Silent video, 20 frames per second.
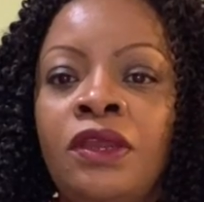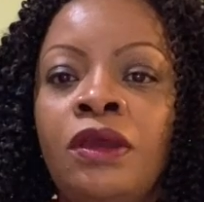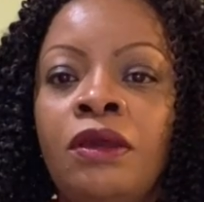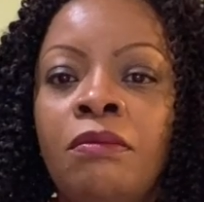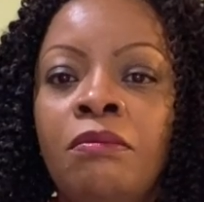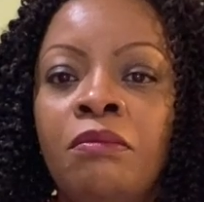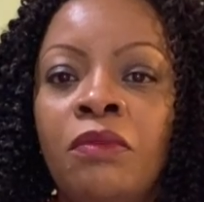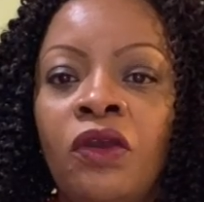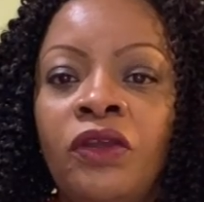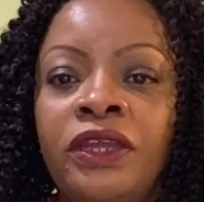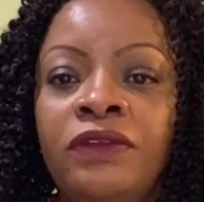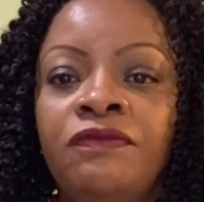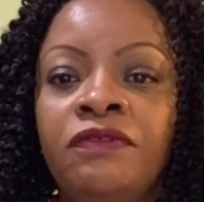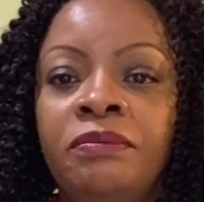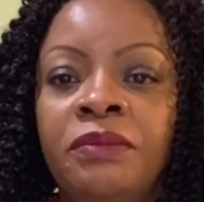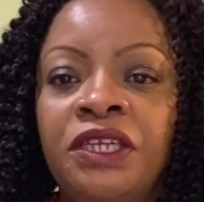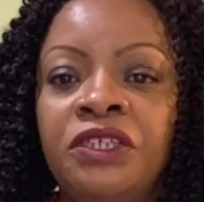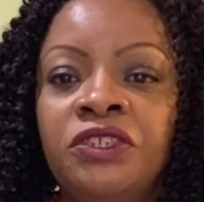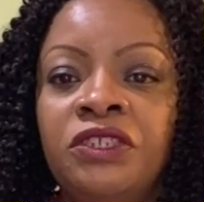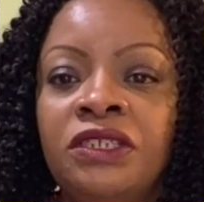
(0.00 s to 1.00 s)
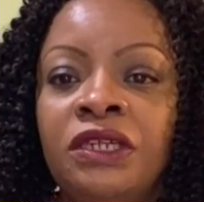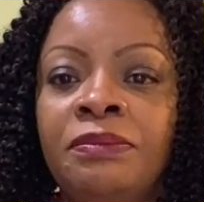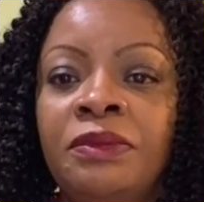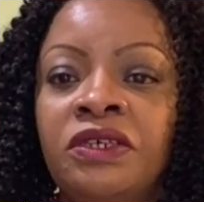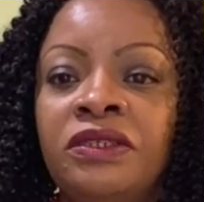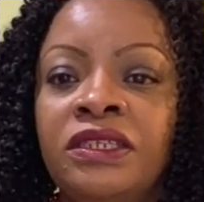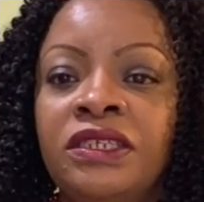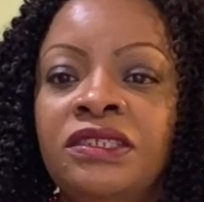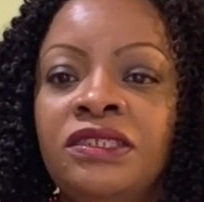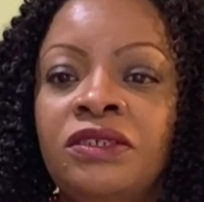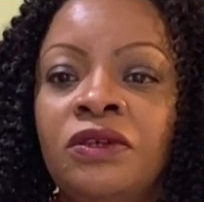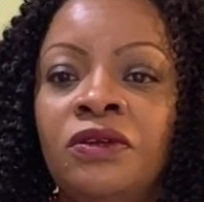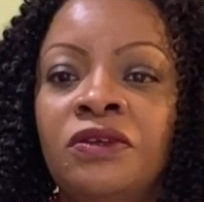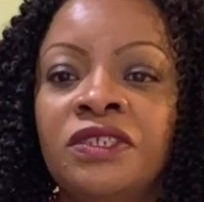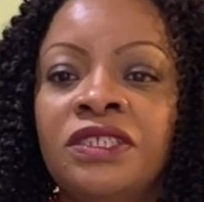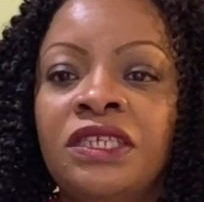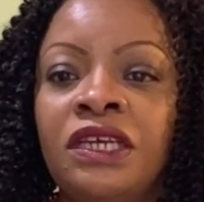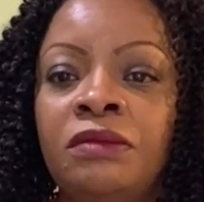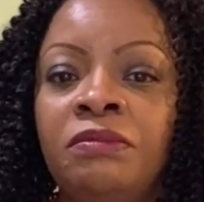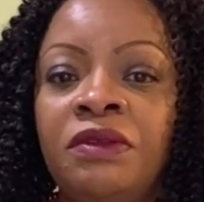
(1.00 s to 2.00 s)
More information about this
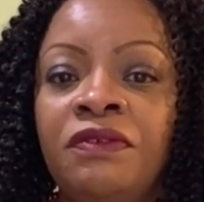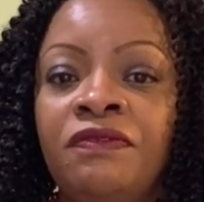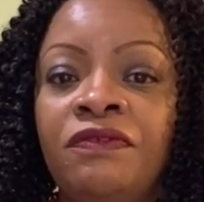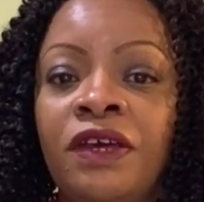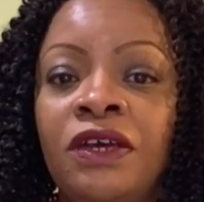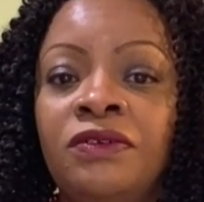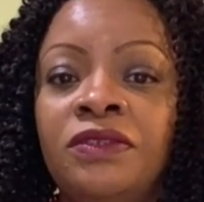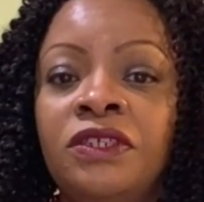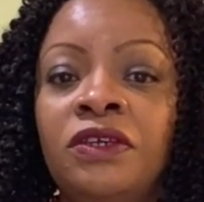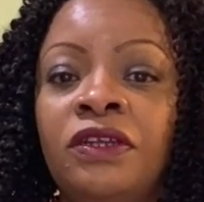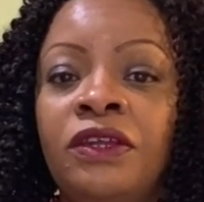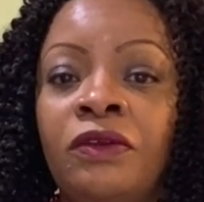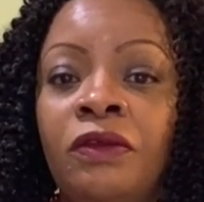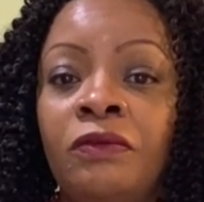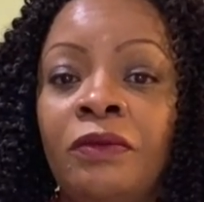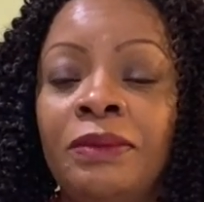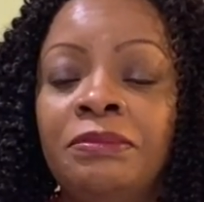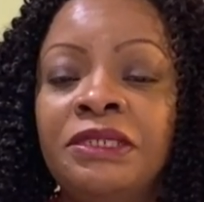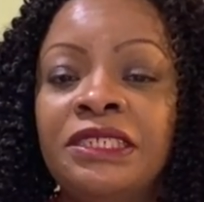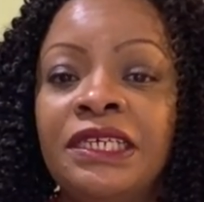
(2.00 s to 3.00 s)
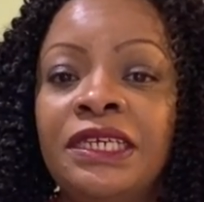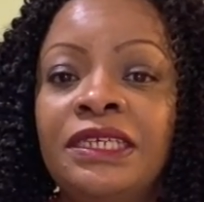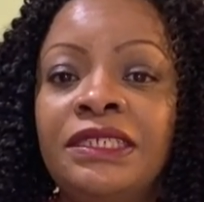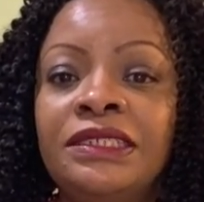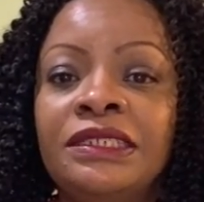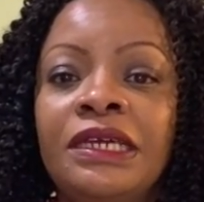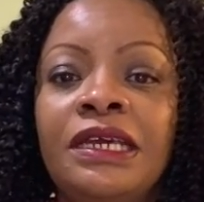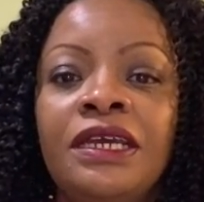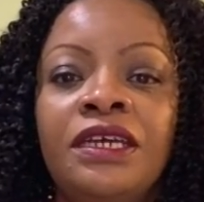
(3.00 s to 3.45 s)
course can be found on our website.